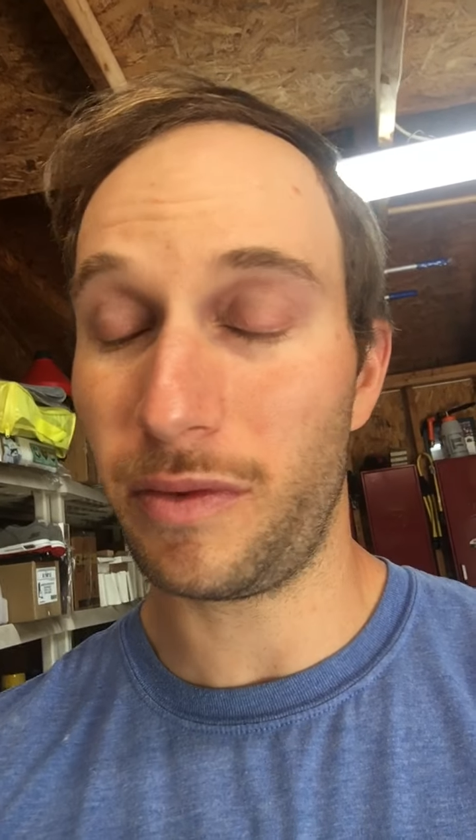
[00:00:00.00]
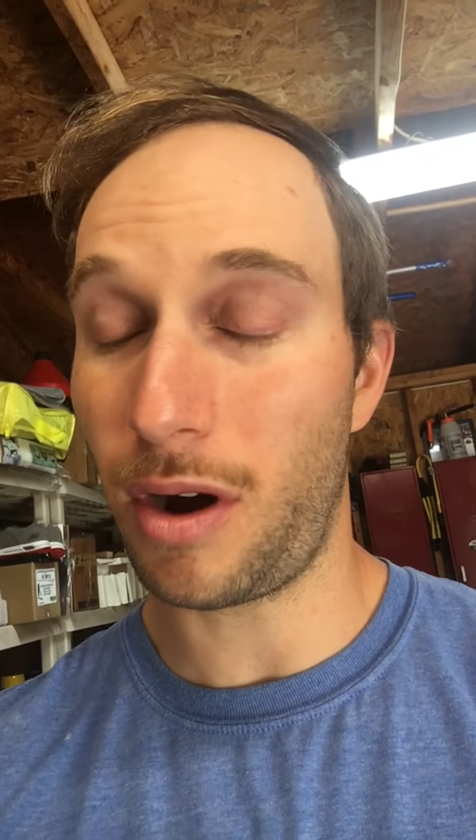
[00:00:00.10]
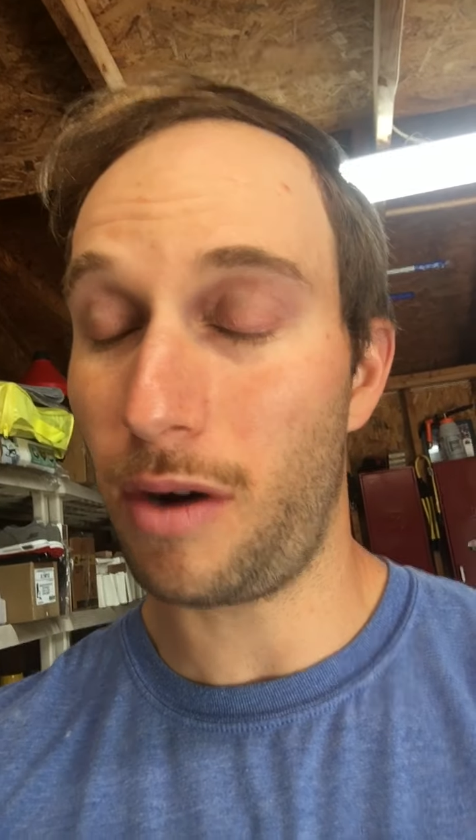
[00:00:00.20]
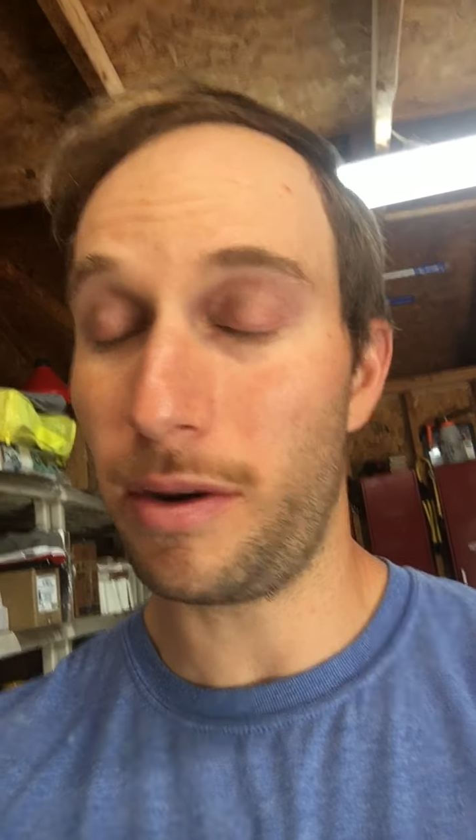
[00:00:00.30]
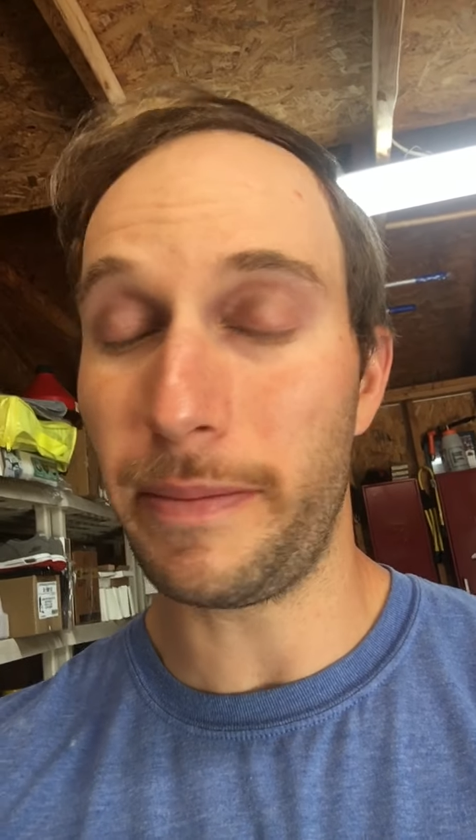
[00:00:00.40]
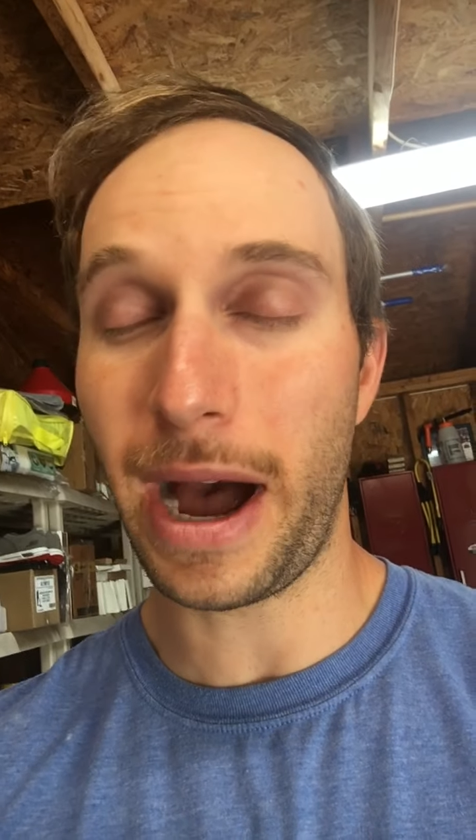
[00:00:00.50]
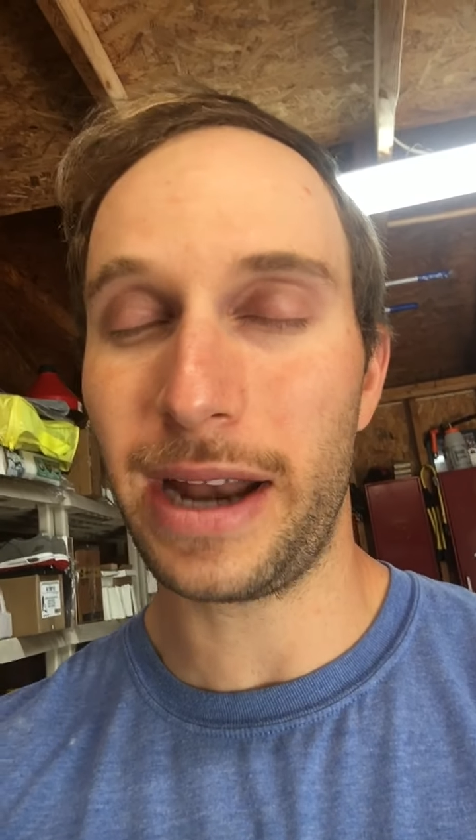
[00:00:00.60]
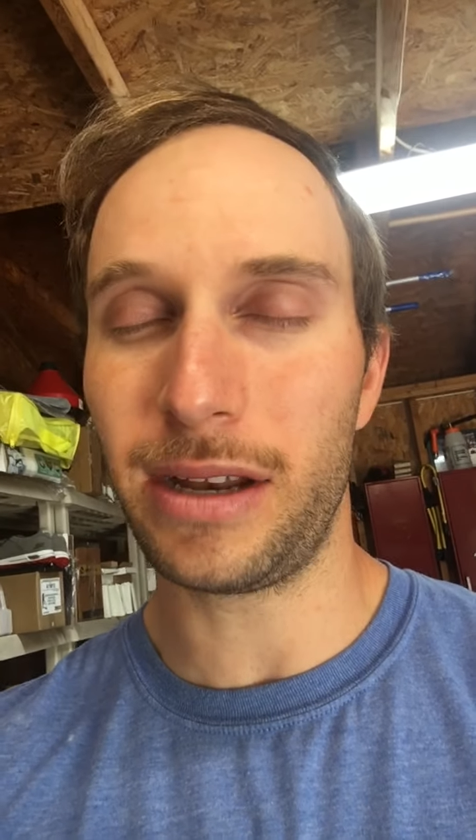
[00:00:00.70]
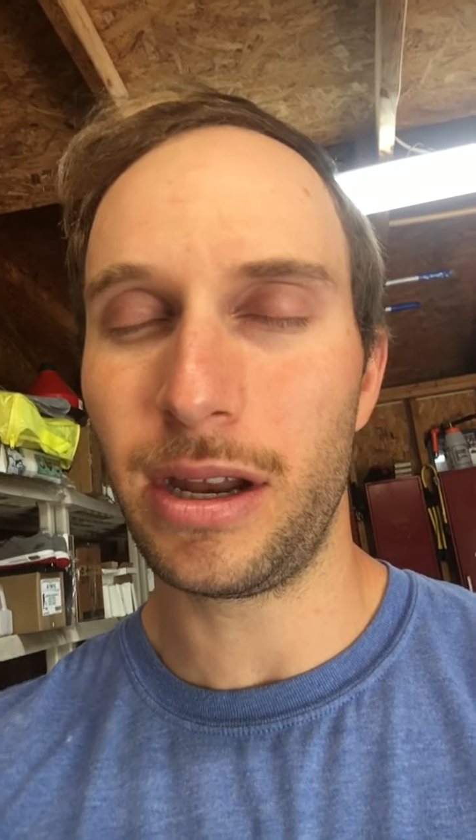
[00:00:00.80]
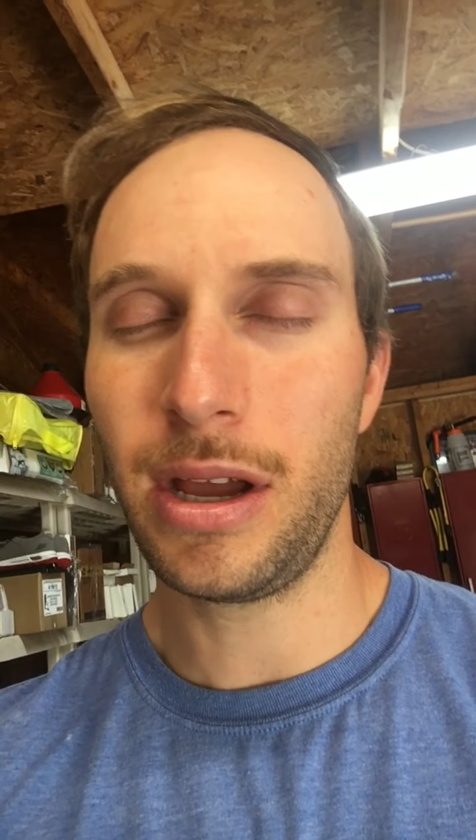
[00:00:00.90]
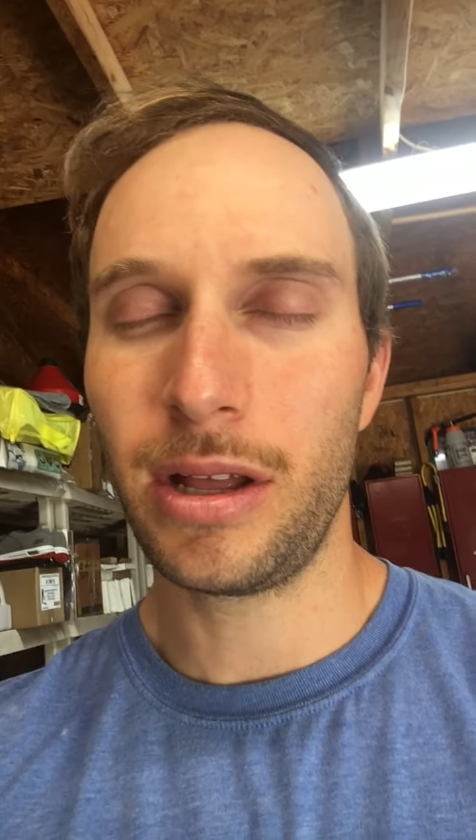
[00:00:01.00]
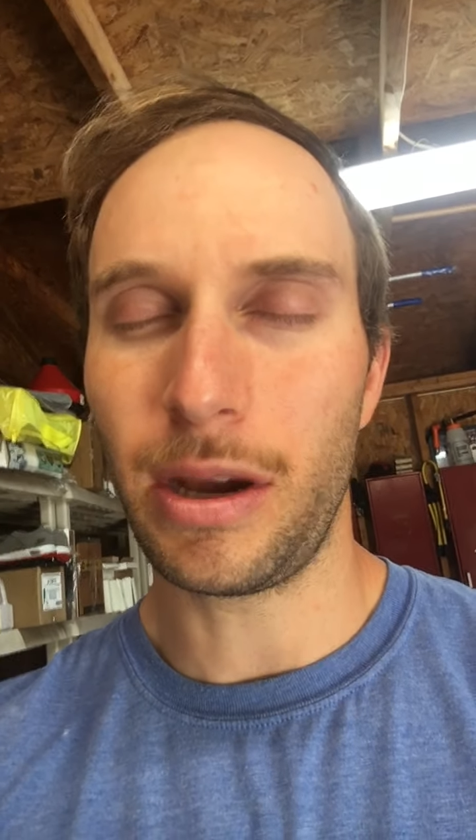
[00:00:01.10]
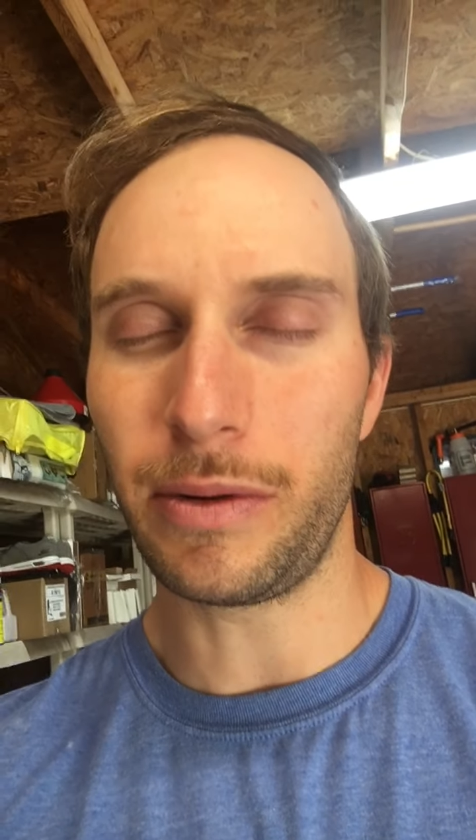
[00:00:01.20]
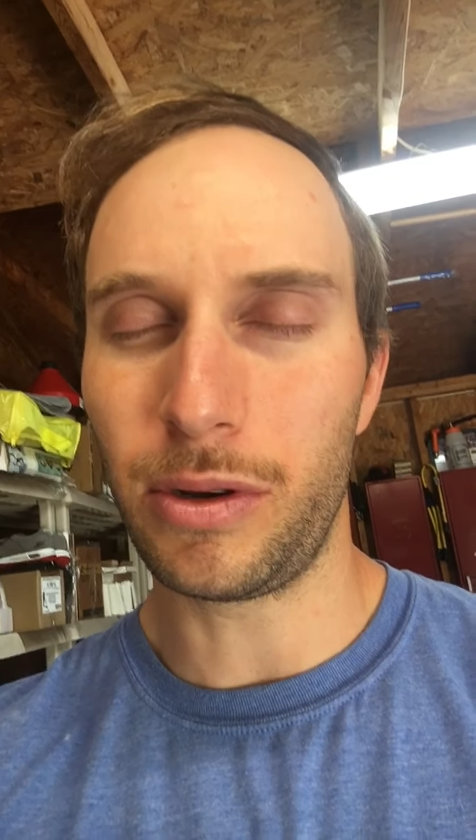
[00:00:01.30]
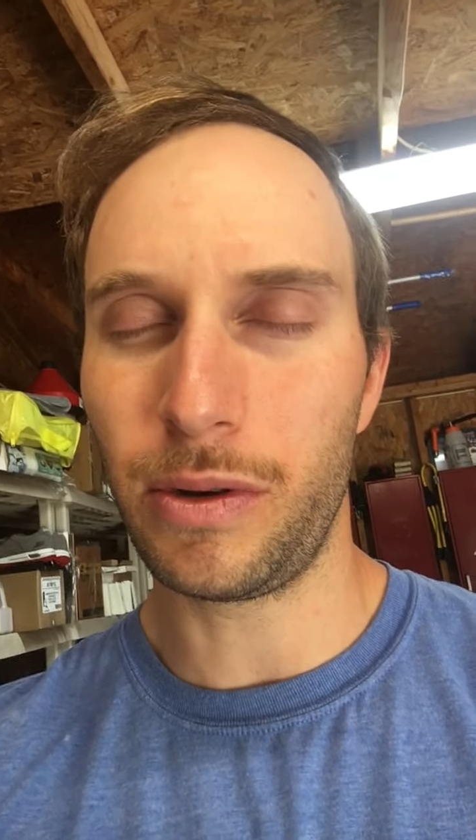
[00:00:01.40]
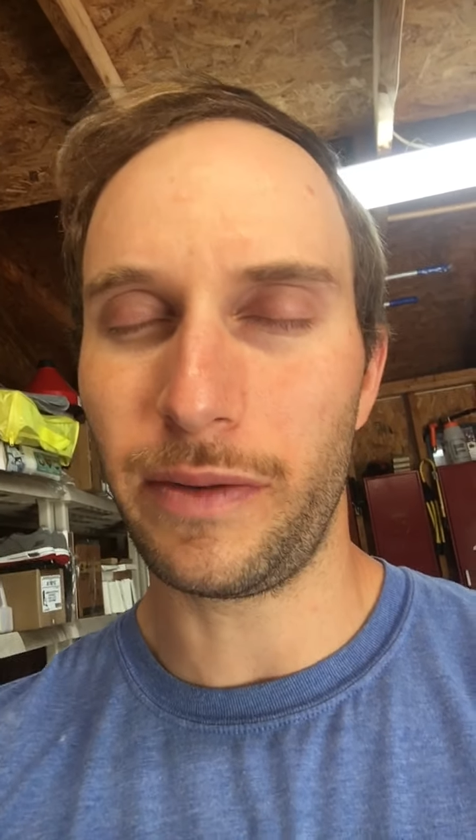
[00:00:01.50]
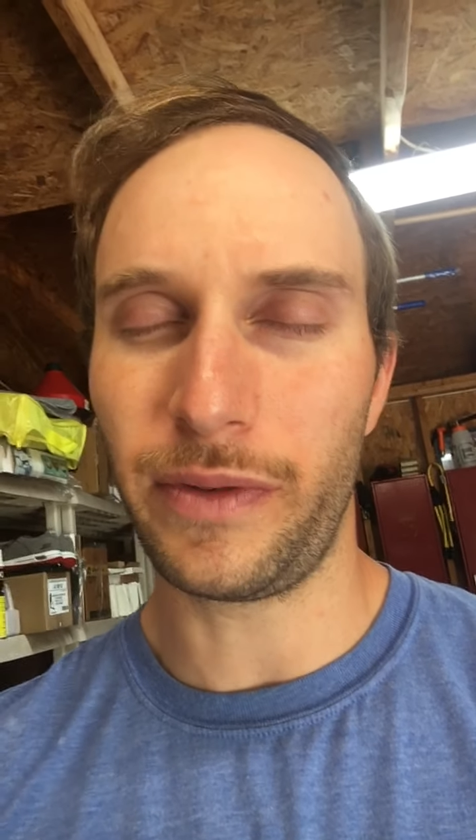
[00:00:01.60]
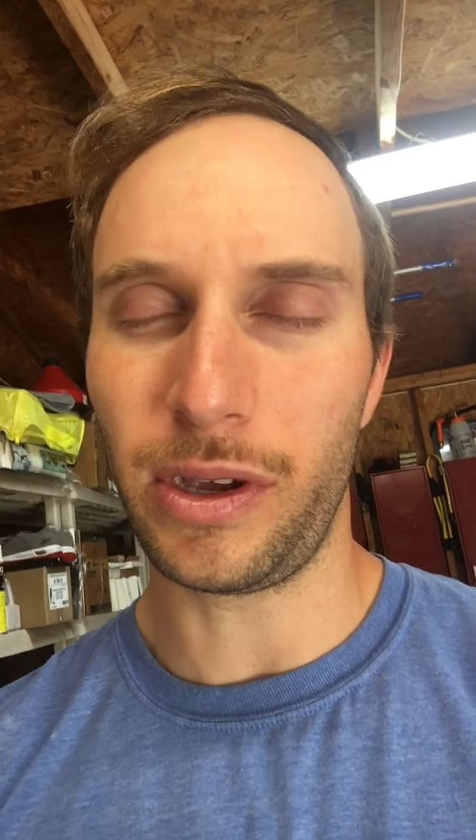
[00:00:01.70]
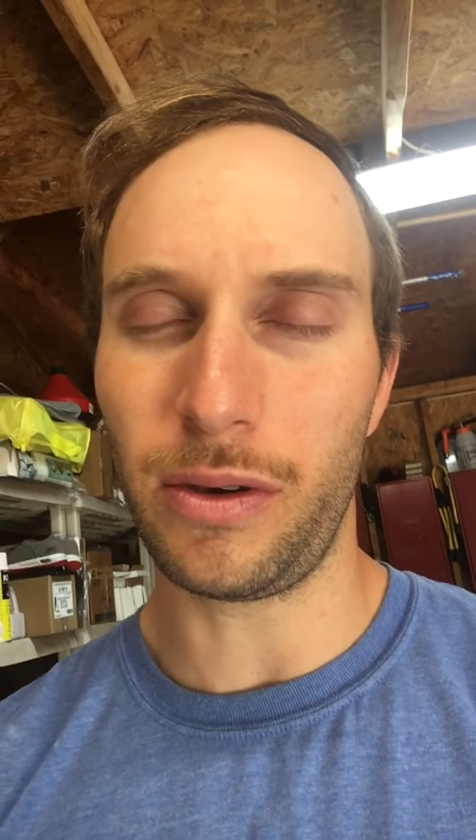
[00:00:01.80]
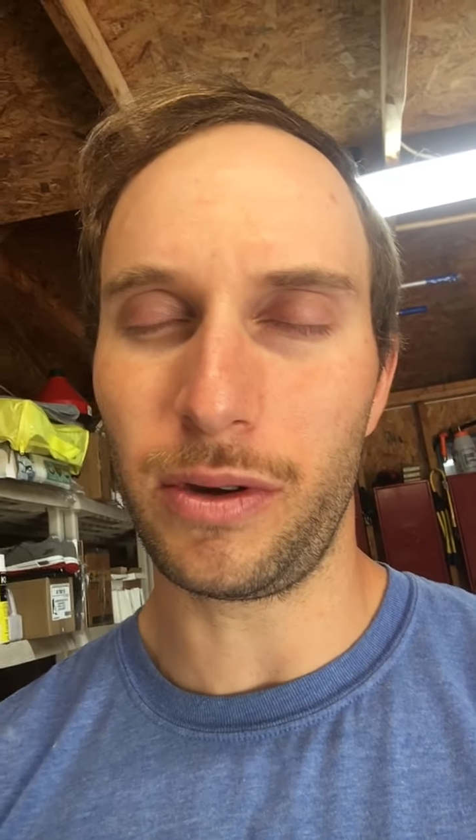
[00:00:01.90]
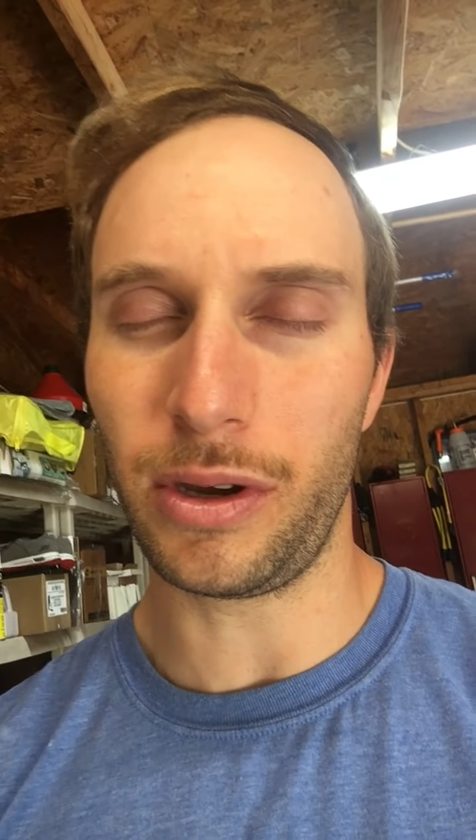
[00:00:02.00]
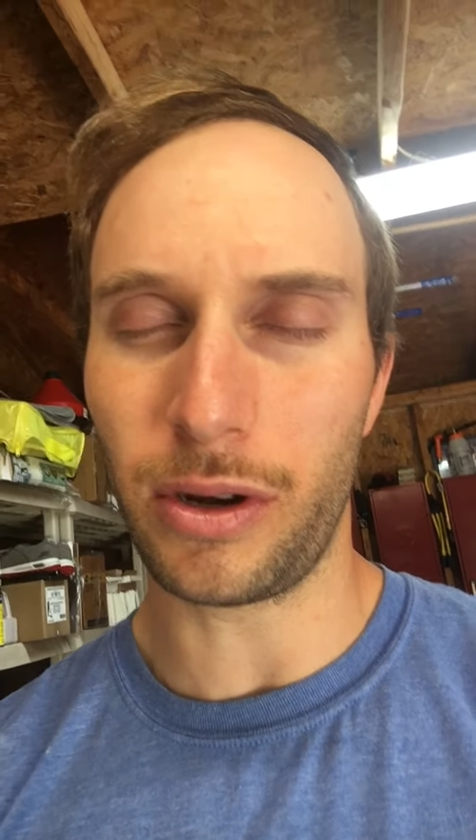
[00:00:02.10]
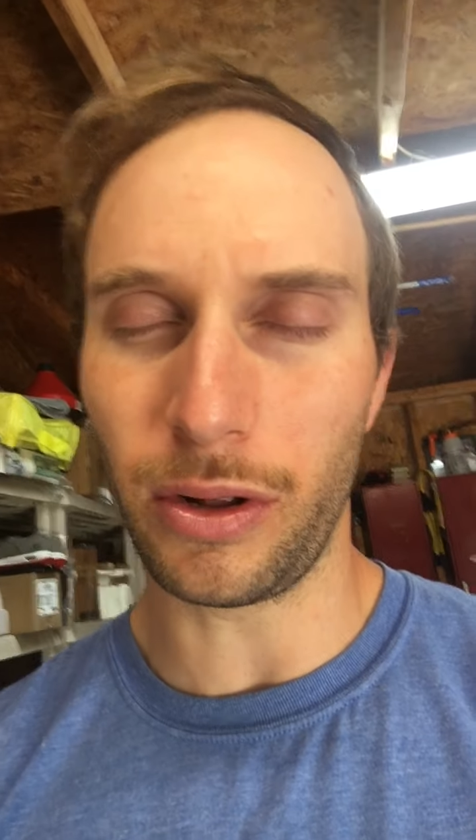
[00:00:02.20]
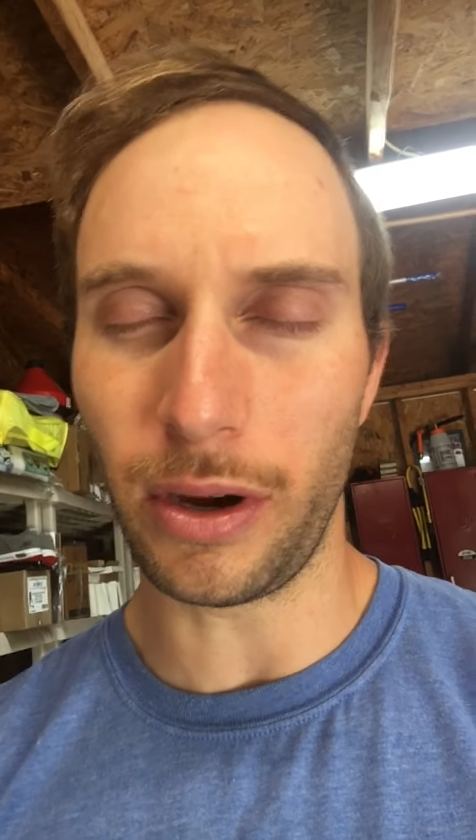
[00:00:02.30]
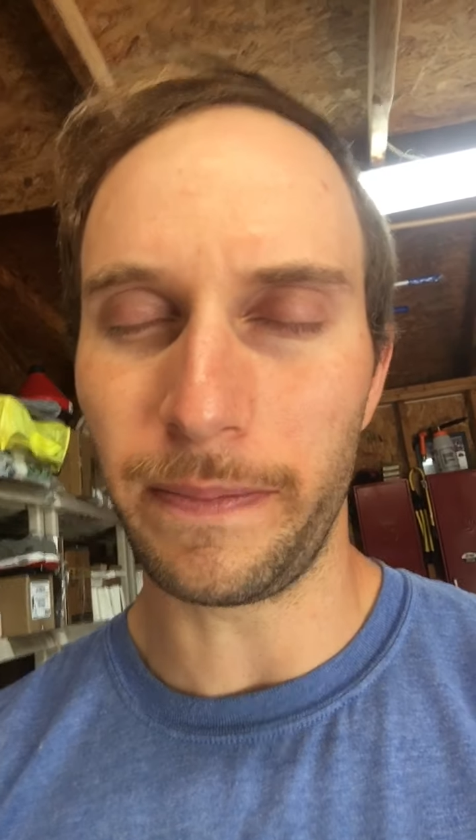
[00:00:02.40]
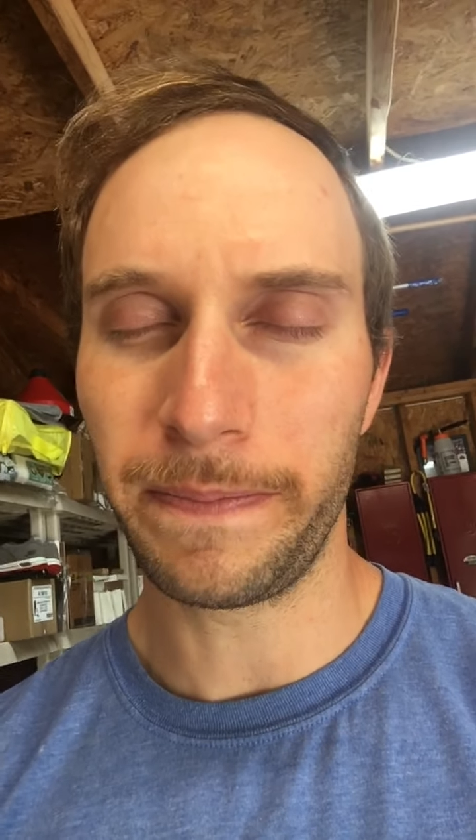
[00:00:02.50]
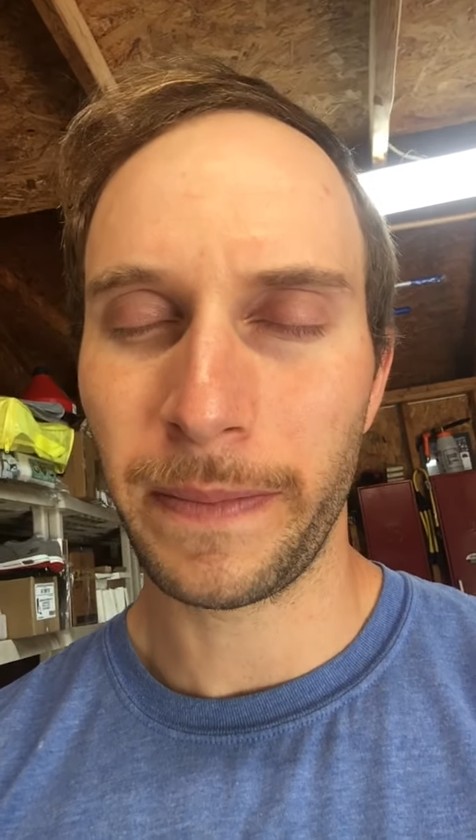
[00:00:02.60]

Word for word: are reminded that we're doing it for you and your glory.